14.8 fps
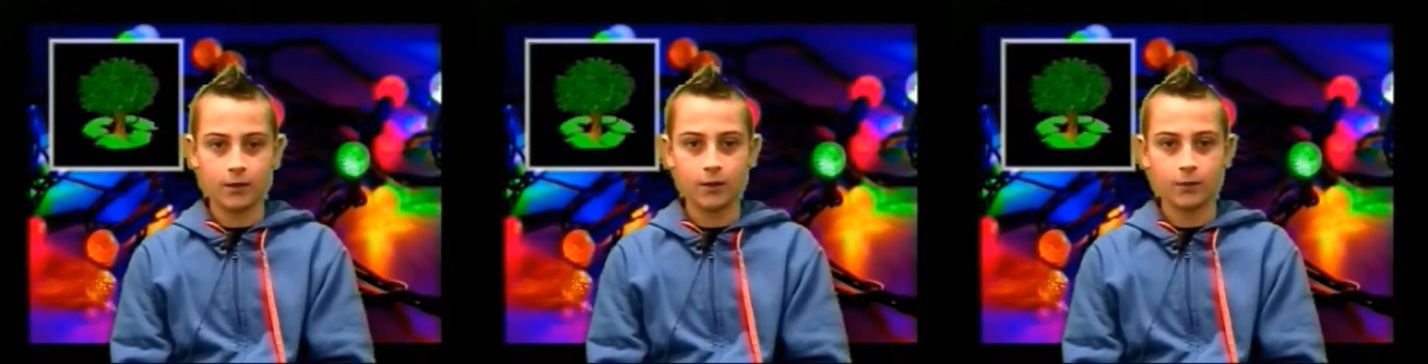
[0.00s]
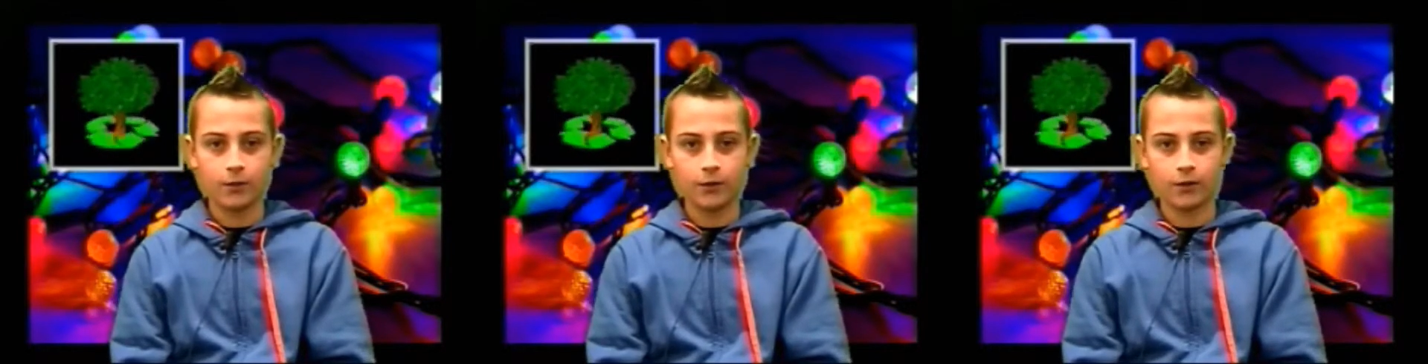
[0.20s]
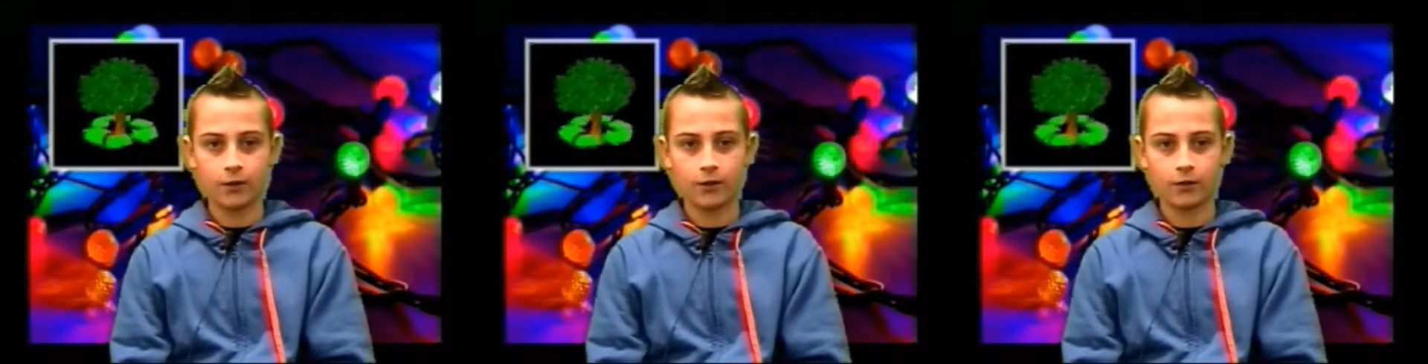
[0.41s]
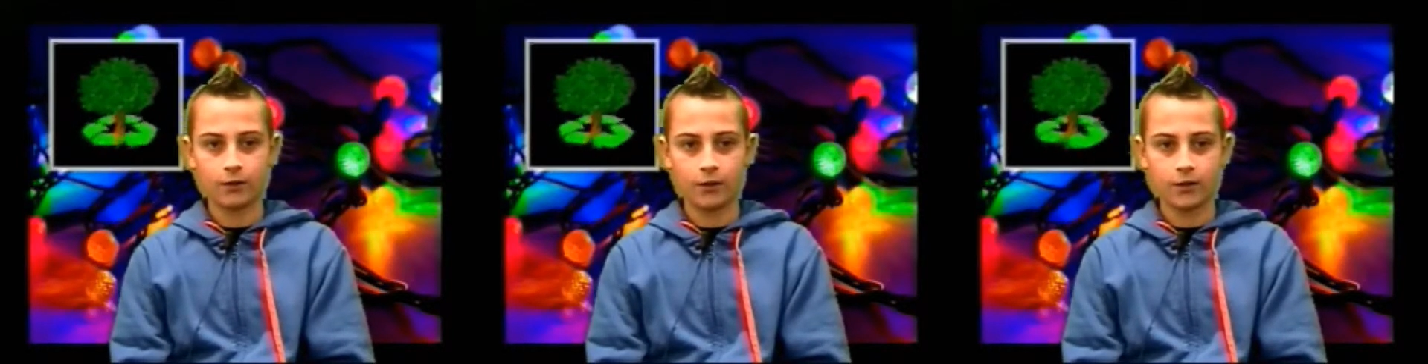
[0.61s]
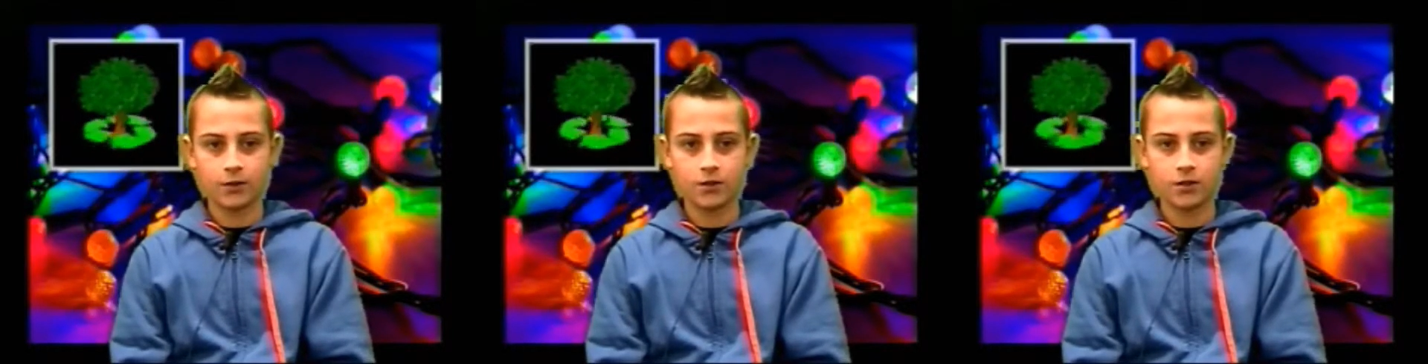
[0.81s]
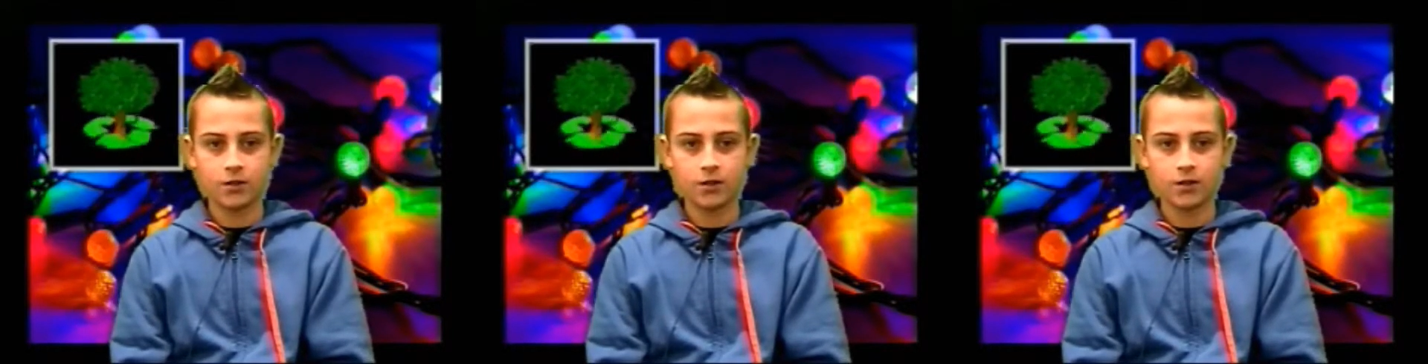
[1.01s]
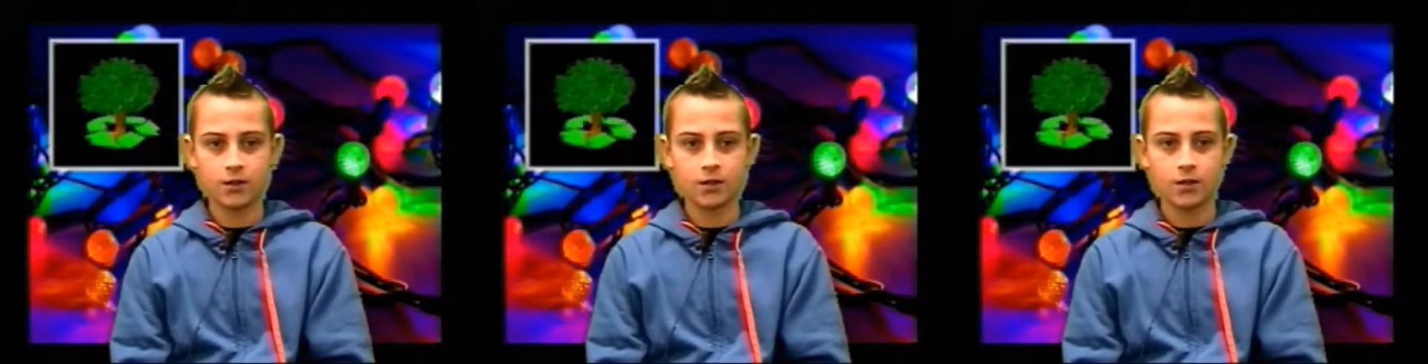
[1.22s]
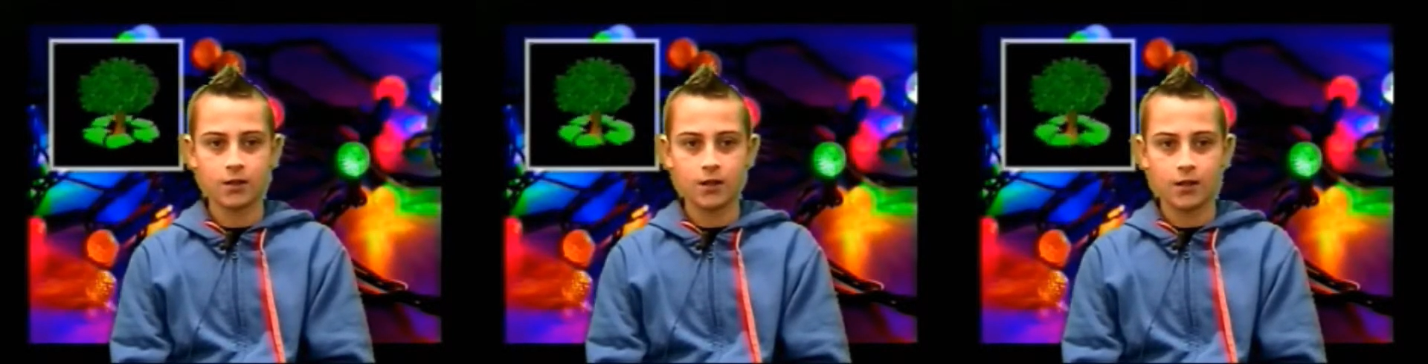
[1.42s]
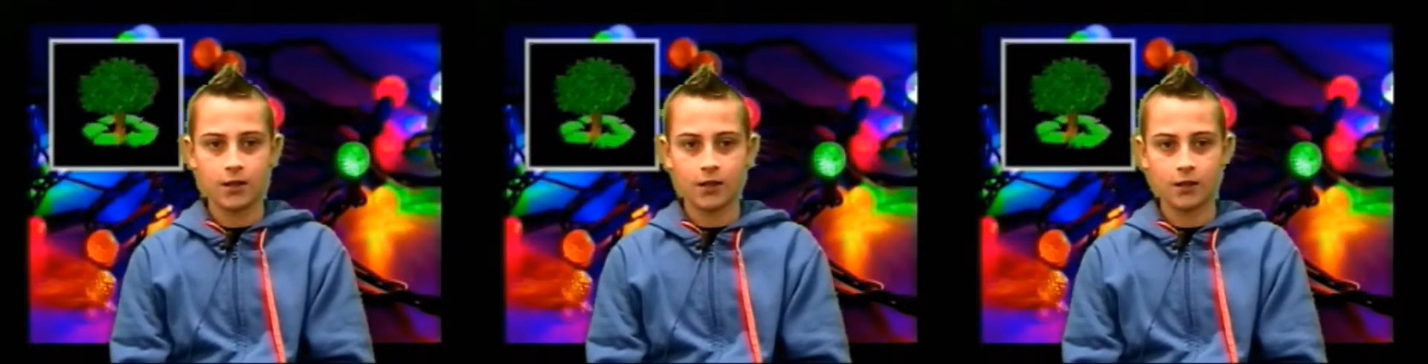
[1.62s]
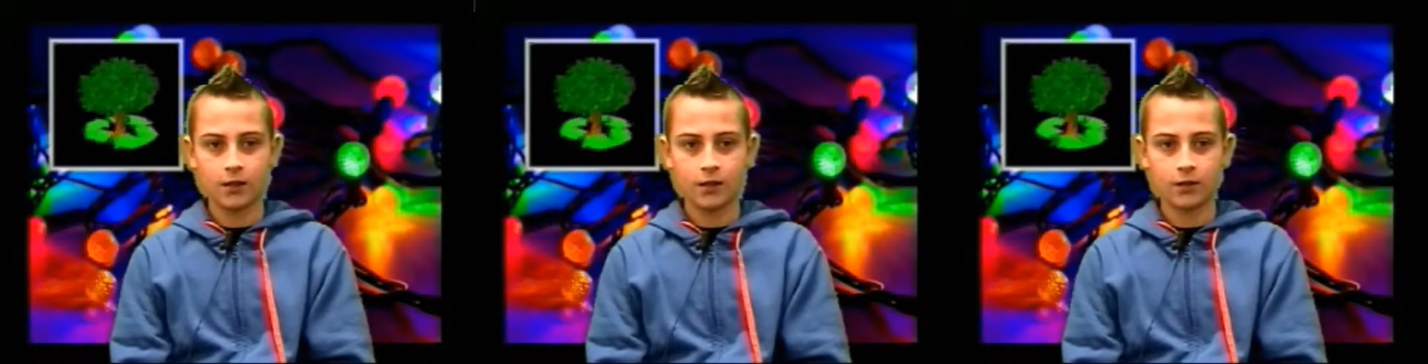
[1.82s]
Bring your lunches
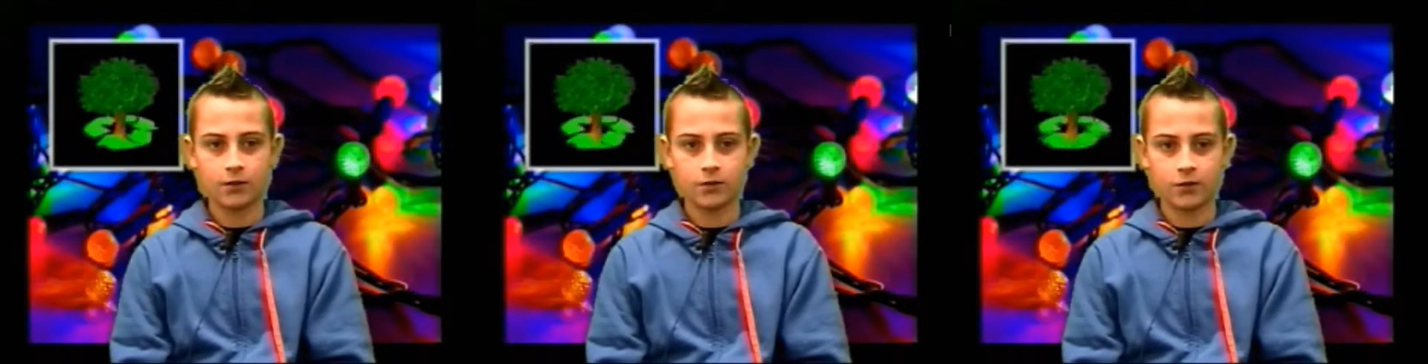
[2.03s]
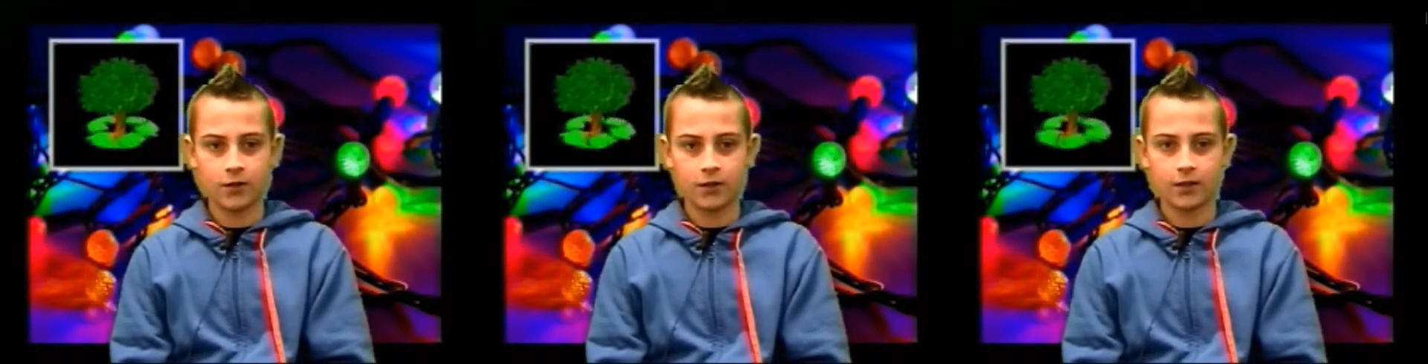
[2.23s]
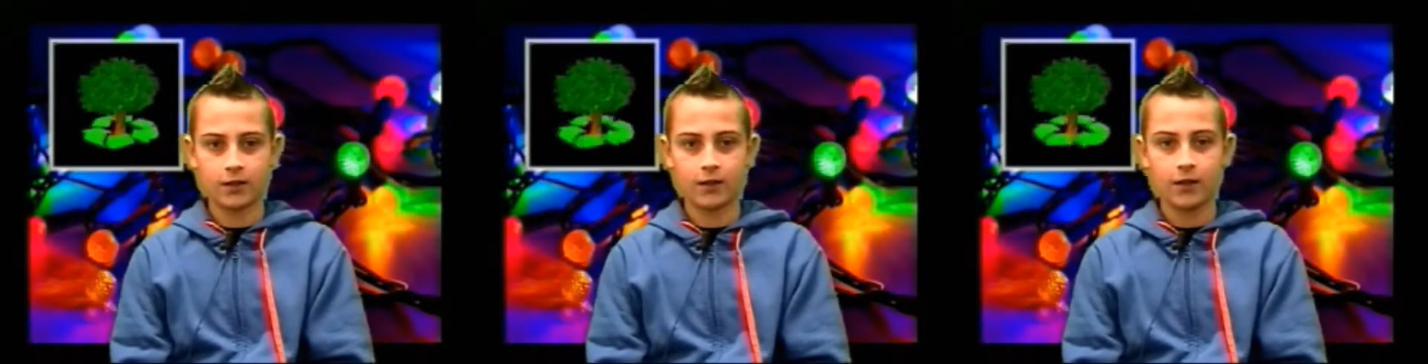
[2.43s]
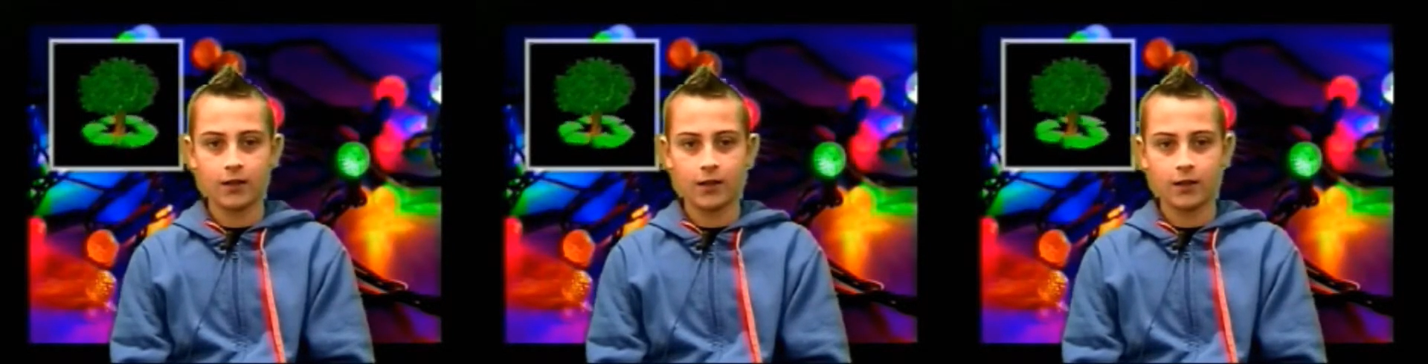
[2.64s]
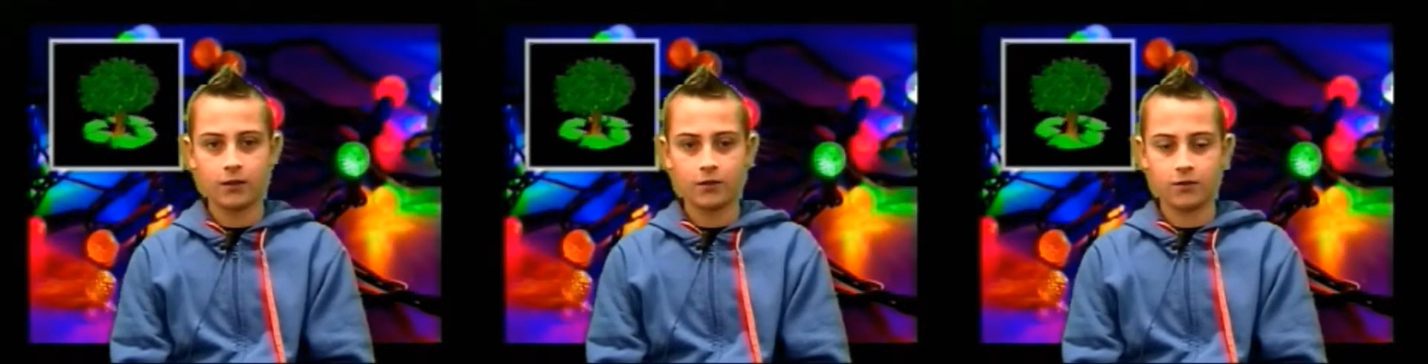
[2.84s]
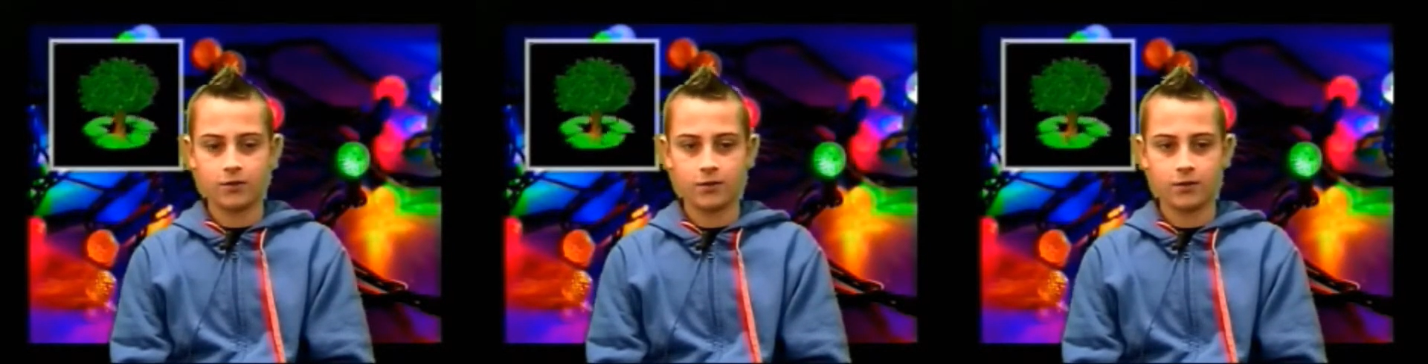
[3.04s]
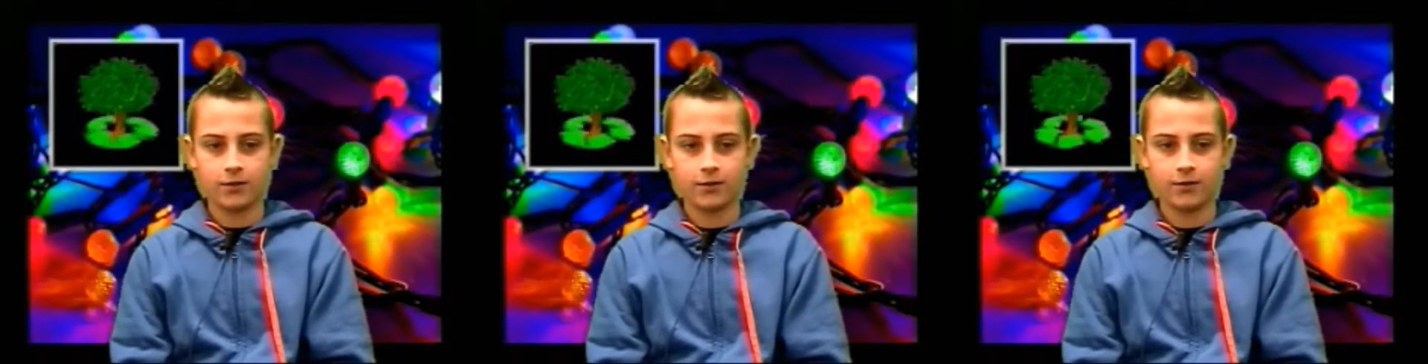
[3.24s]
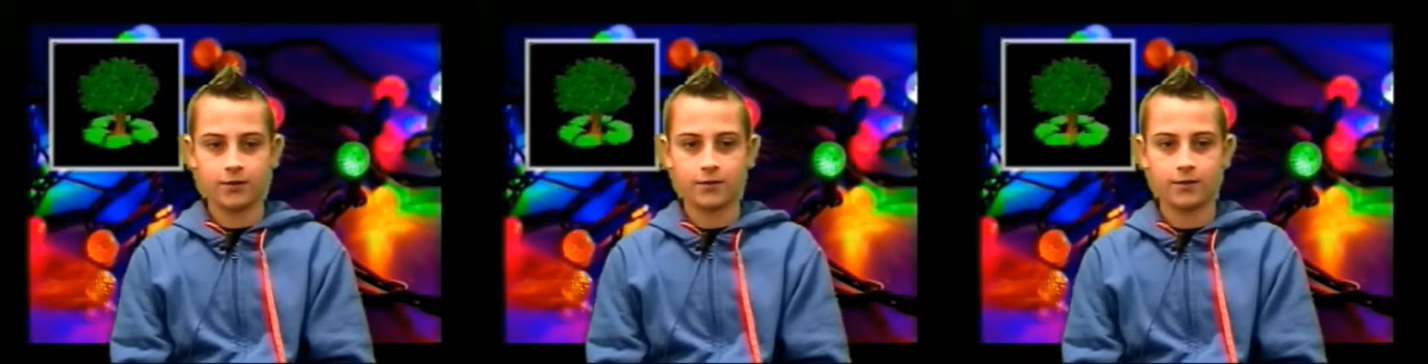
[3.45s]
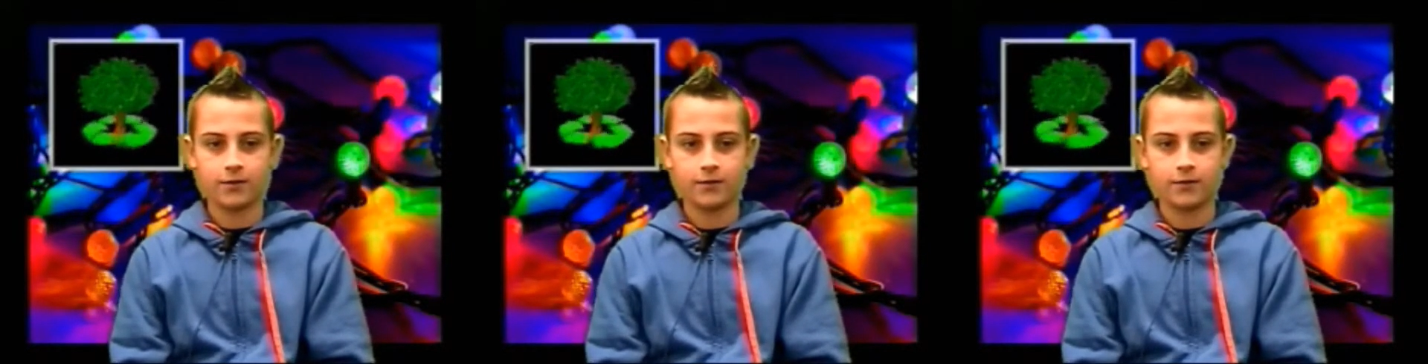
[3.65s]
and a drink and your scissors.